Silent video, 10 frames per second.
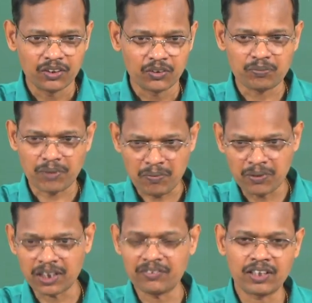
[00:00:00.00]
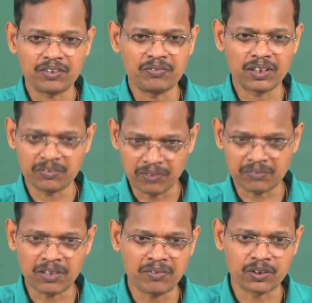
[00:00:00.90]
you probably divided by
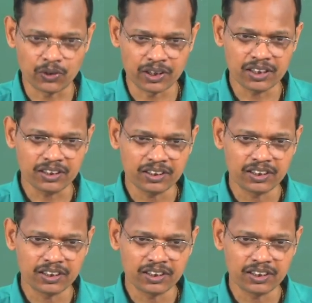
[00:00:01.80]
multiplied by 20,